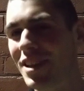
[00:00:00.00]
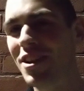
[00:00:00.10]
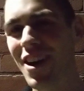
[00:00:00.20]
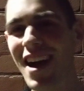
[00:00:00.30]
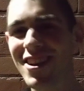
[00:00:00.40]

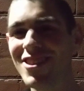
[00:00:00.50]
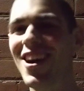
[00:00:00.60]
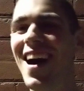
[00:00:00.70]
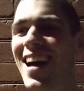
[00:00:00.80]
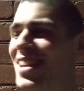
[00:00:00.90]
I do
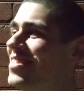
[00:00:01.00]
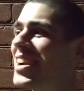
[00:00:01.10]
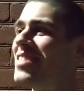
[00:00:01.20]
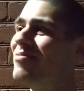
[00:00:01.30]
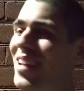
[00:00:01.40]
highly
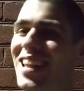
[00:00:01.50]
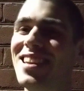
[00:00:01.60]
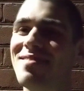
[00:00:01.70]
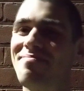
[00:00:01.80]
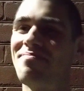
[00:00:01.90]

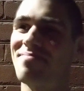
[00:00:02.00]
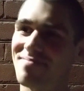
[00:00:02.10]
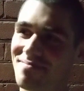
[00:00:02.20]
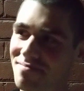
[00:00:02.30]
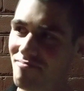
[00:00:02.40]
recommend
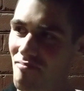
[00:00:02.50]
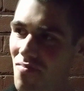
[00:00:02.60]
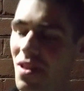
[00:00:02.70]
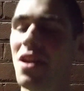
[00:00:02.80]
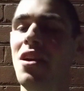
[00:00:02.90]

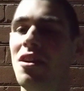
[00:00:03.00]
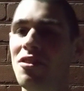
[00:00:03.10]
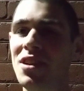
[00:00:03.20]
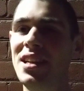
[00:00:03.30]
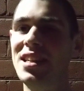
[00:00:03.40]

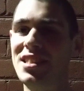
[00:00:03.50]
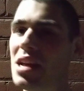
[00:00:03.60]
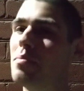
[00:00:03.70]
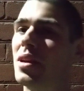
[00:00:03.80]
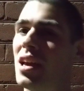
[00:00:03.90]
reading
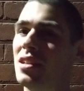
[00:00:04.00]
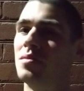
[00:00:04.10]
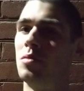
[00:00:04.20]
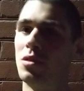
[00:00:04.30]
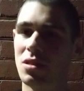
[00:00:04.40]
Jed McKenna's
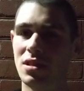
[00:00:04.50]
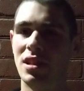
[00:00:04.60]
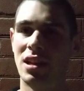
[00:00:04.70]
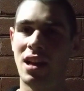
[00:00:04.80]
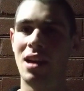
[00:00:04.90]
books,
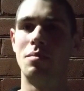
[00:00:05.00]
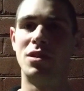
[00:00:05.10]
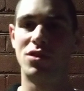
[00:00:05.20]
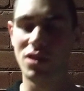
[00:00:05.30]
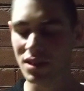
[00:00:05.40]
the
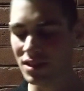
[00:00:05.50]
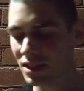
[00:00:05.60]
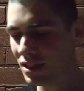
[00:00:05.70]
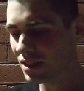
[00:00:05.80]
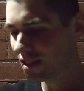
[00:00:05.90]
Enlightenment trilogy,